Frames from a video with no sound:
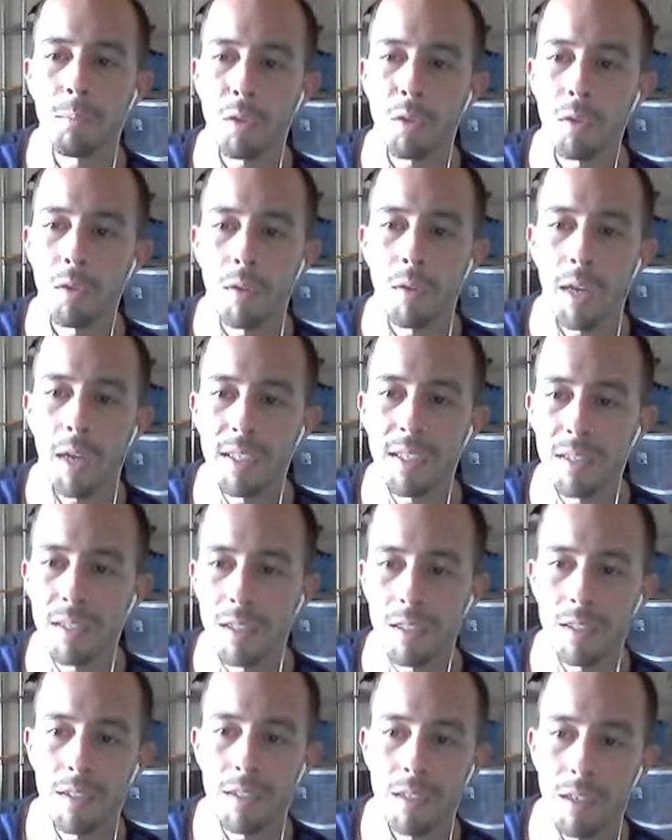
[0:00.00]
So as
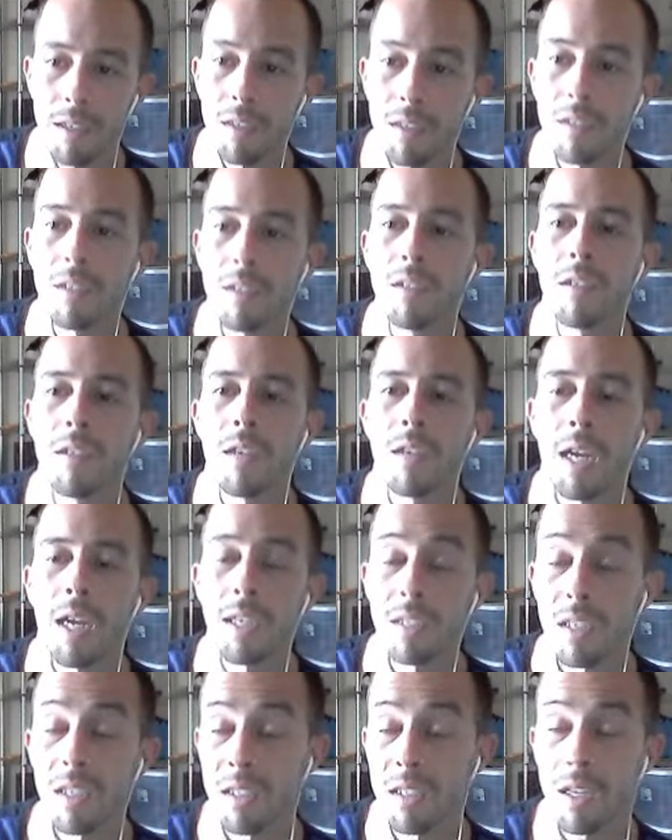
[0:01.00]
they sell,
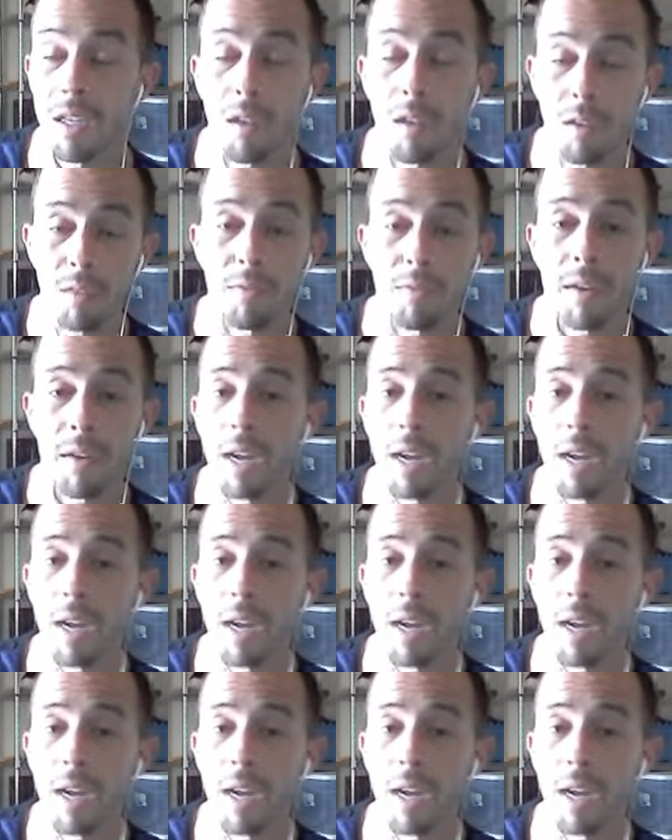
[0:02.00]
if